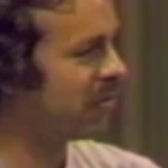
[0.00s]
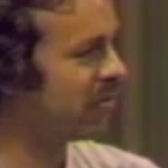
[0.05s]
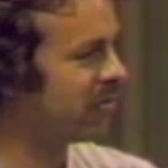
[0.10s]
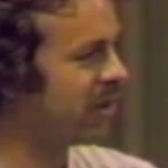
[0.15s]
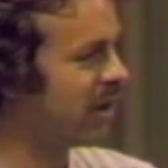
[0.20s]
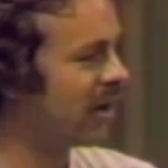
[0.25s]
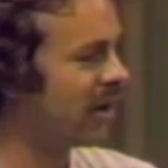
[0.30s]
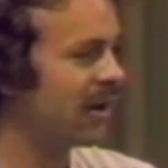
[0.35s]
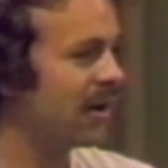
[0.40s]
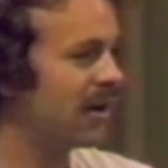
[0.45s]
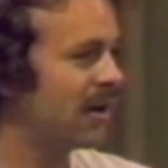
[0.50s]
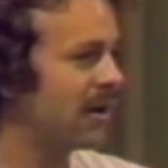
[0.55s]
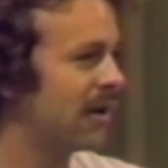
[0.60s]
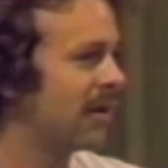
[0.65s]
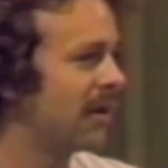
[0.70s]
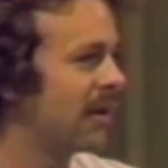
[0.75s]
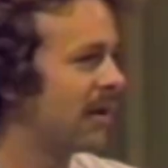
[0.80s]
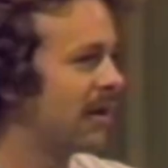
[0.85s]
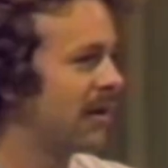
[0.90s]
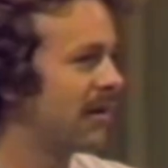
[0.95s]
saying,
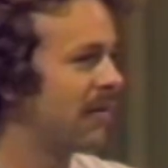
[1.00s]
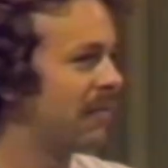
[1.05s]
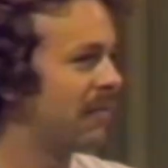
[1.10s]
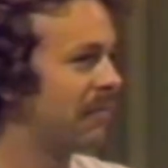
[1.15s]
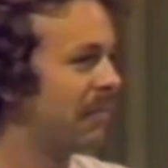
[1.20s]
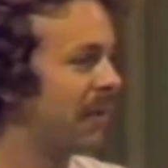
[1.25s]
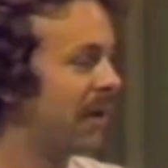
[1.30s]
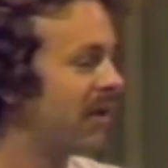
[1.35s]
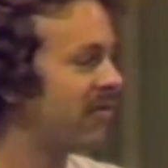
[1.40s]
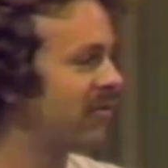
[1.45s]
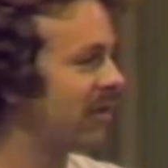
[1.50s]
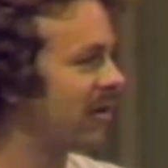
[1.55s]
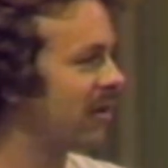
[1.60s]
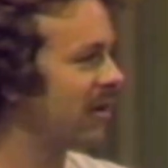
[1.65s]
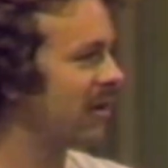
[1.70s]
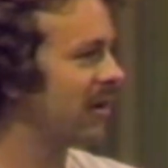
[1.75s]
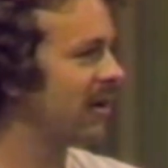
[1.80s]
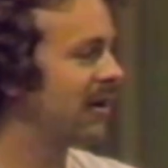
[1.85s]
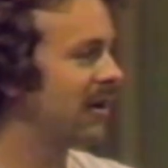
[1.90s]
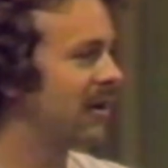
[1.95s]
basically,